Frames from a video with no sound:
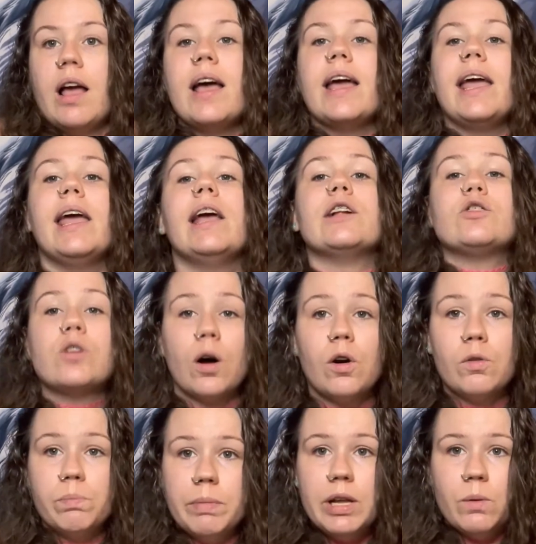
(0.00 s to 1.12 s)
He
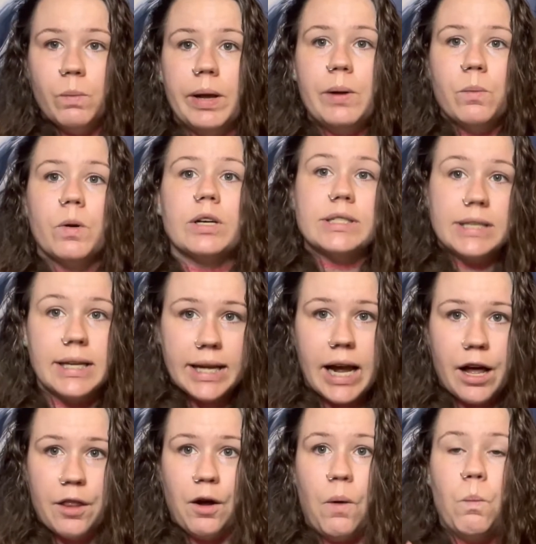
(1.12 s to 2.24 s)
told me we were
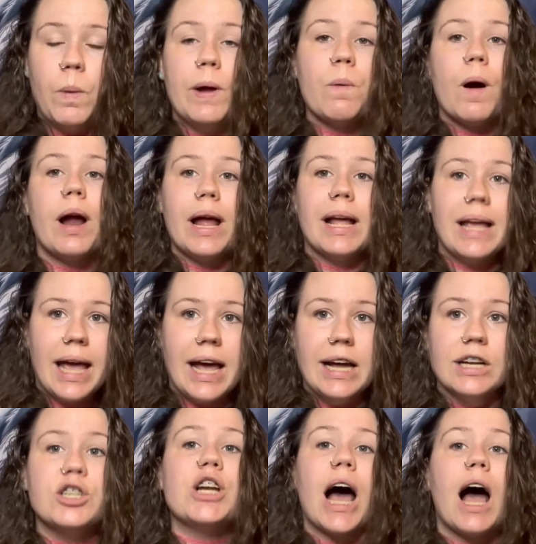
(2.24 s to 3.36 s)
together. We were
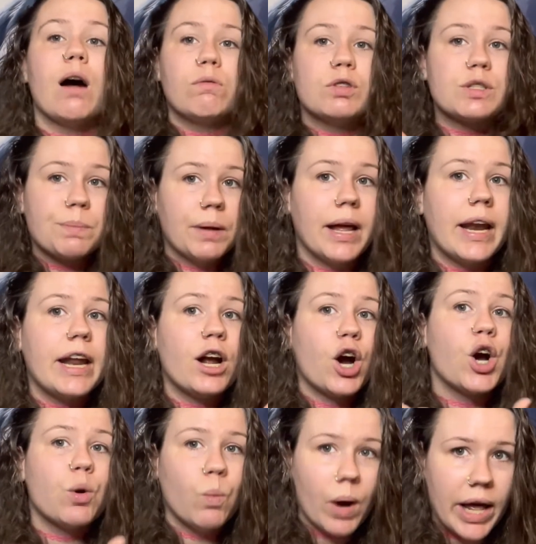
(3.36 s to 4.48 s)
engaged. I was planning
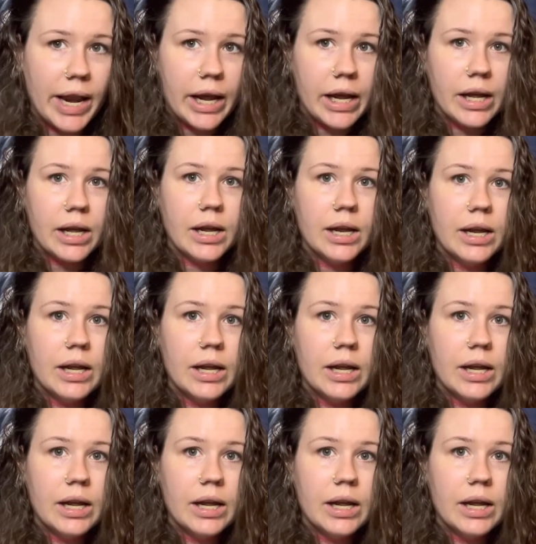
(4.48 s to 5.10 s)
our wedding.